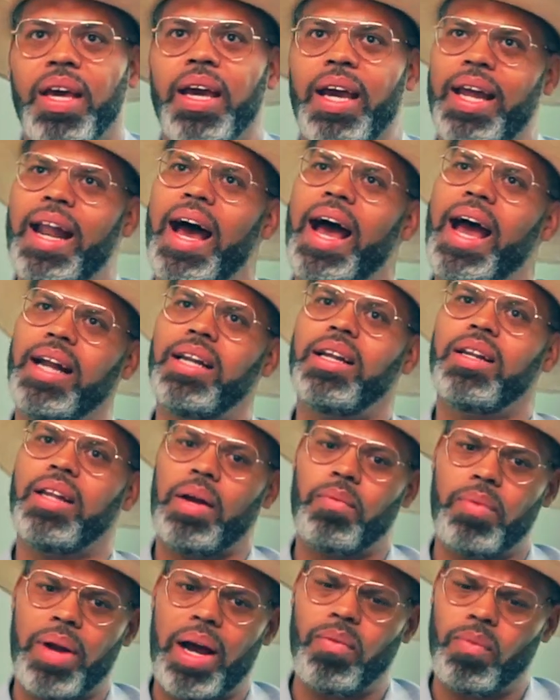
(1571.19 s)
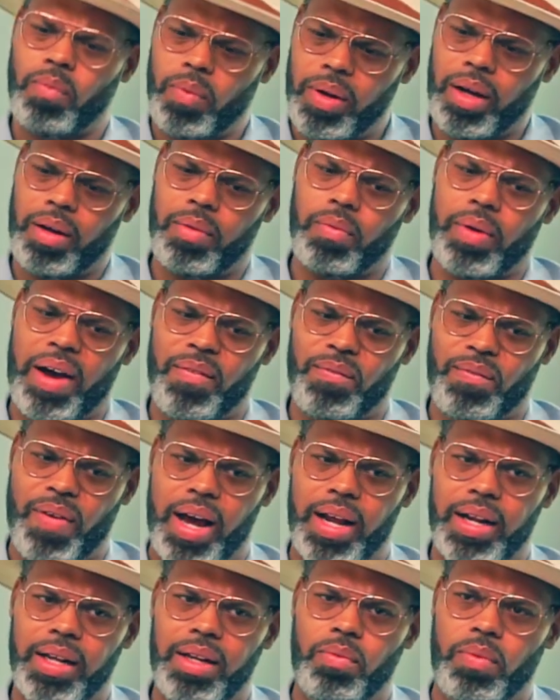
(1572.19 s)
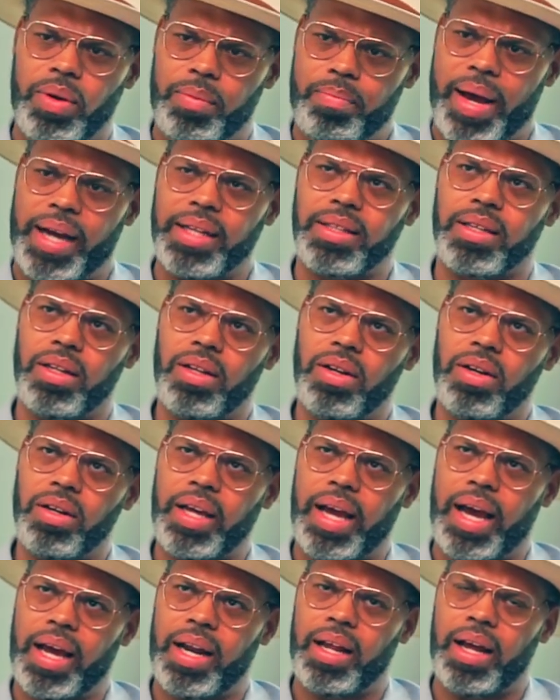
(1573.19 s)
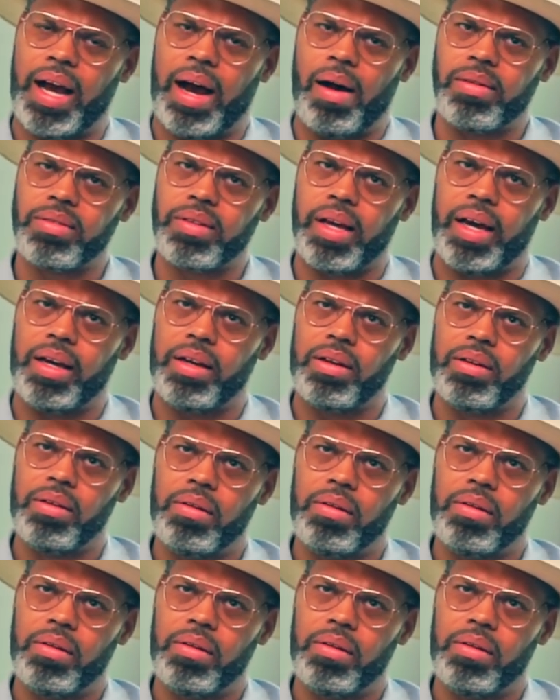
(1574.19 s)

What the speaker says: and I had to like when I finally went back to look at it, I was like,